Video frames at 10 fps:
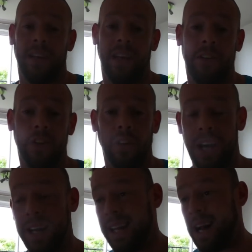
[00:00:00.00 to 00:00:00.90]
If you don't
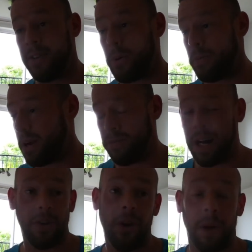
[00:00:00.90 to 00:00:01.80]
like it, I do. Well,
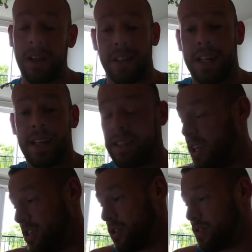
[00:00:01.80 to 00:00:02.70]
I don't apologise.
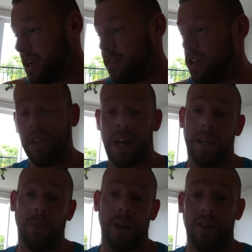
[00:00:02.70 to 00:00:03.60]
Actually, it's tough shit. If you don't like
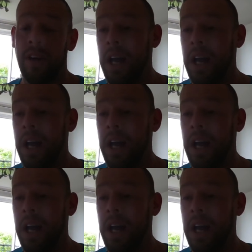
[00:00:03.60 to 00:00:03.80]
it, whatever.